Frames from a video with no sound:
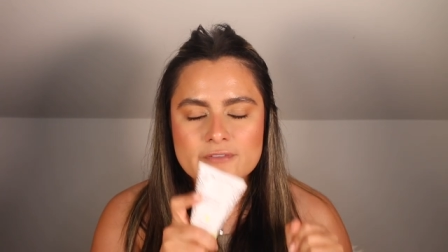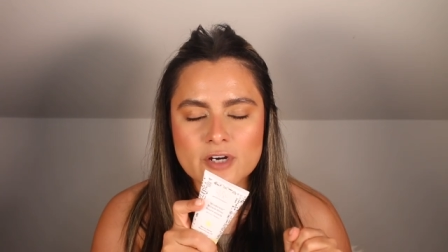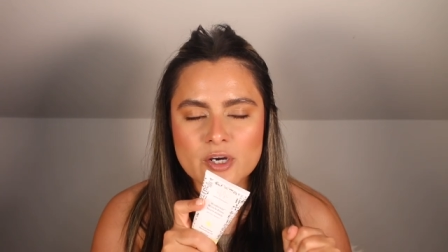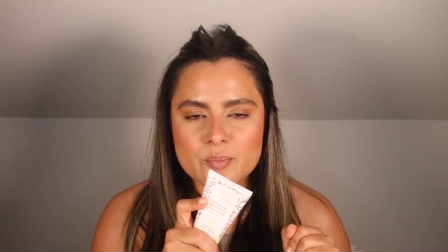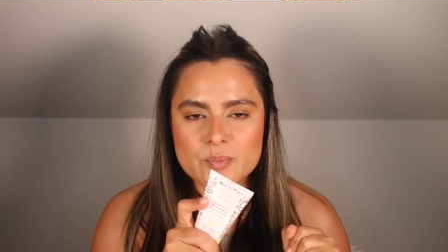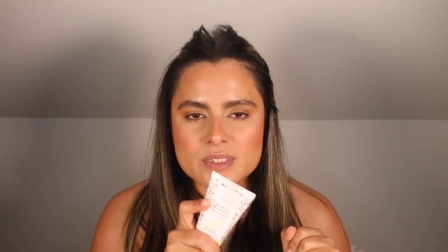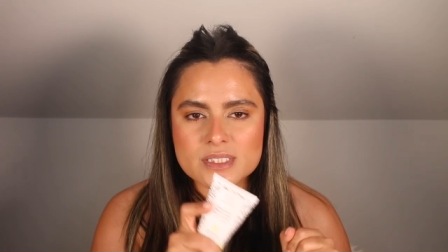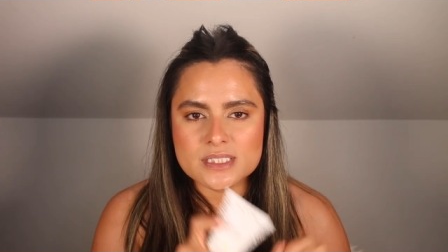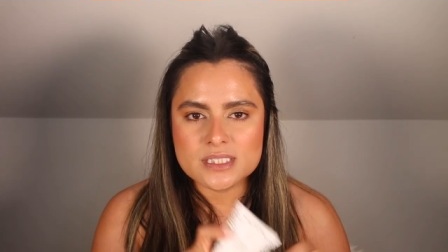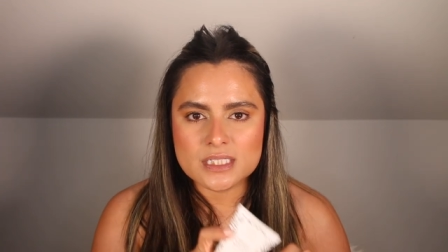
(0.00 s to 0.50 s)

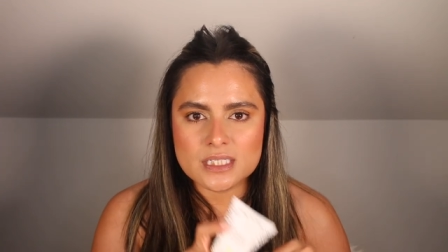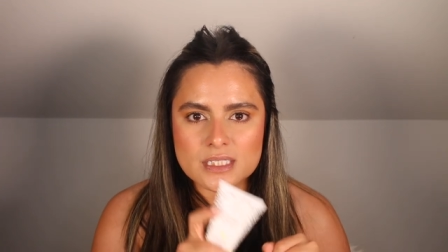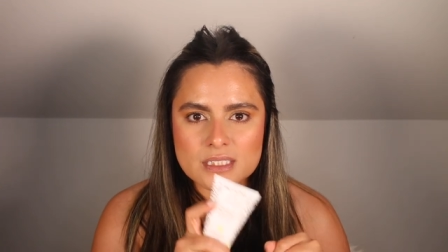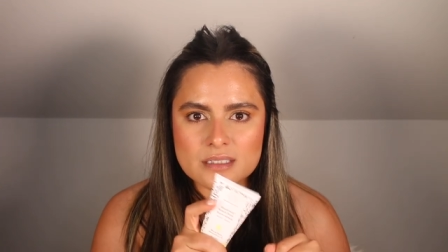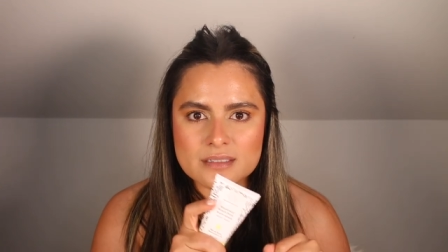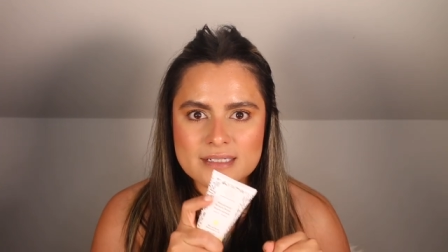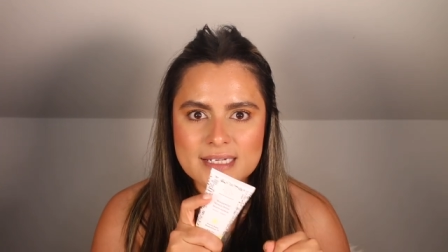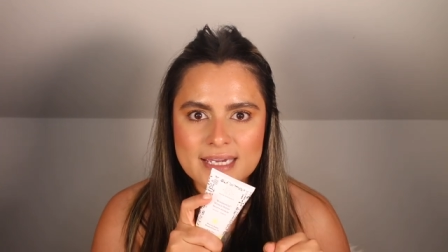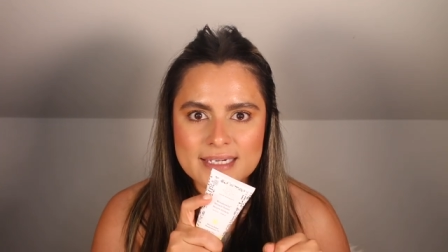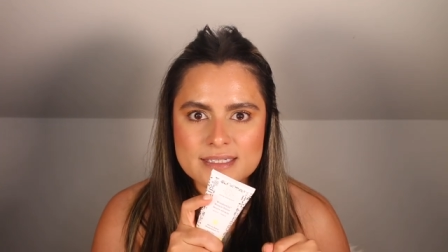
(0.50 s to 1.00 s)

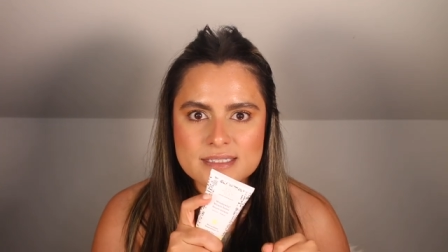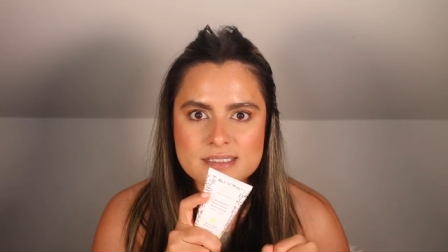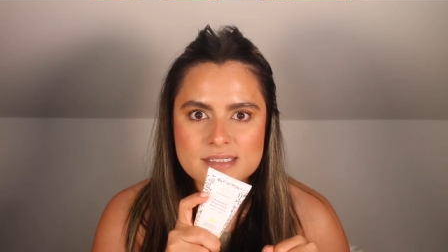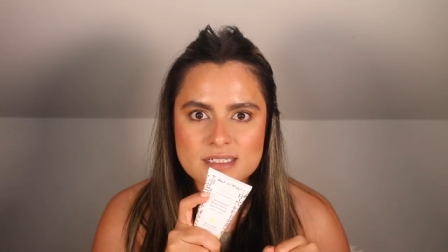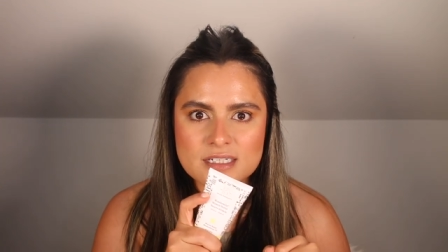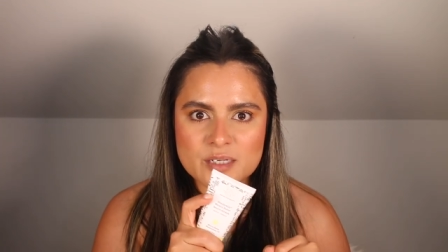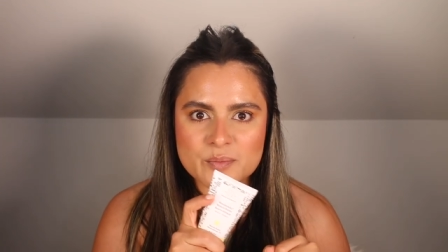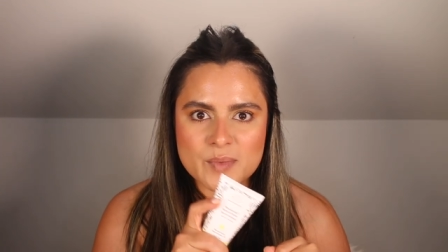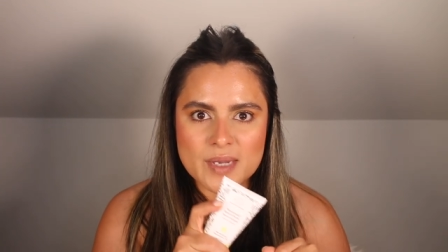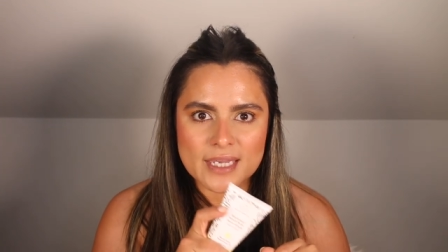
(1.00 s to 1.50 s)
Farmacy
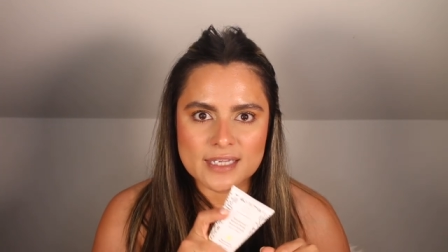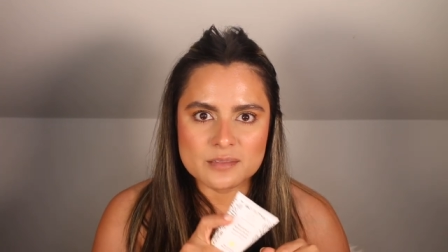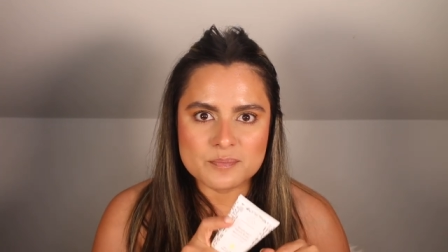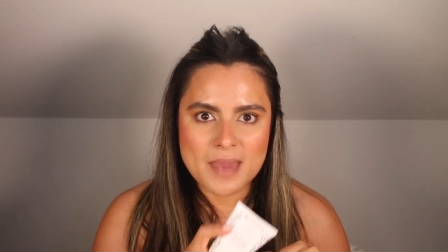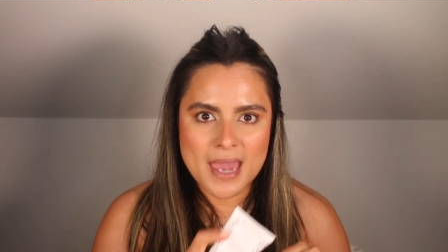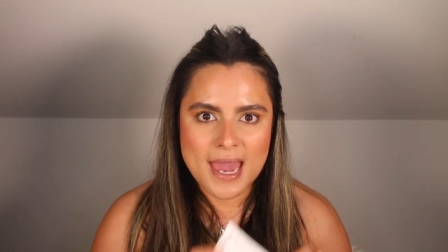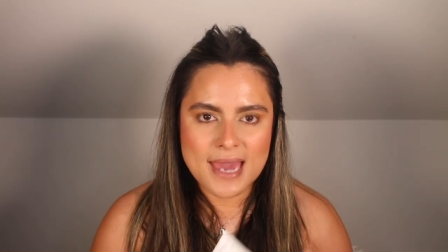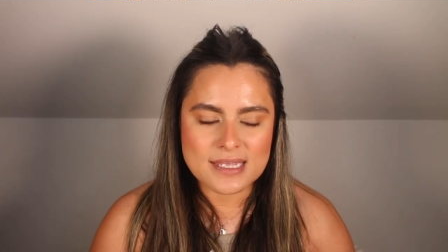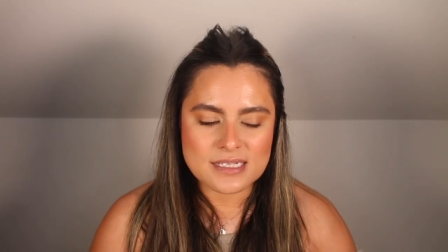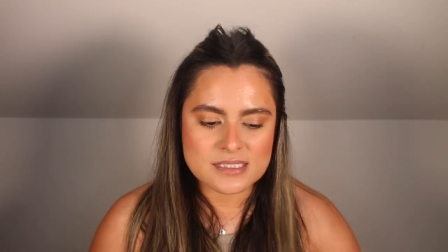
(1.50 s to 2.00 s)
niacinamide
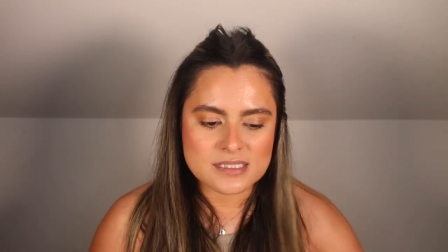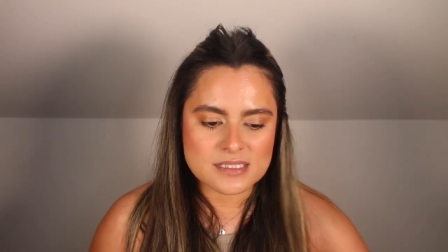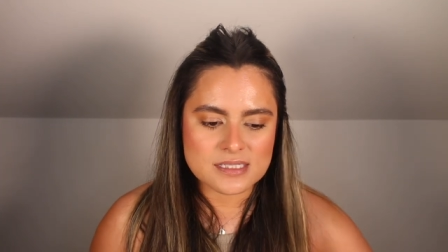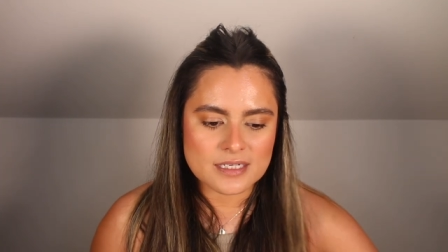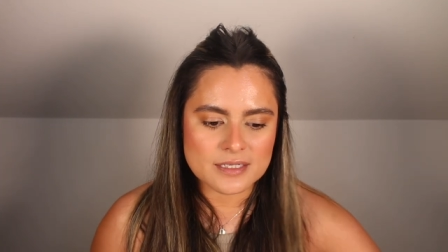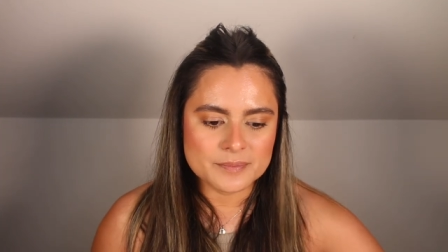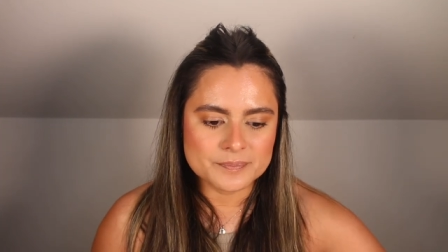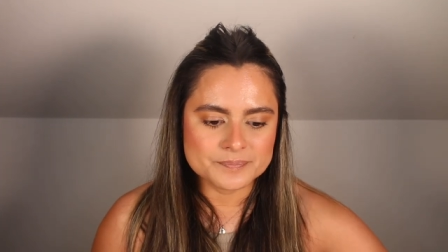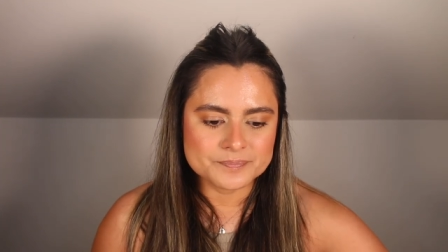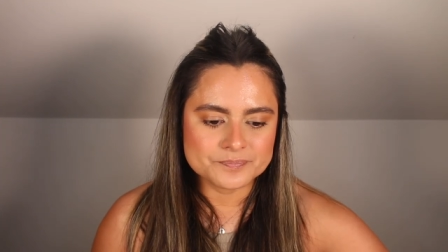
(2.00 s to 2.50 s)
mask.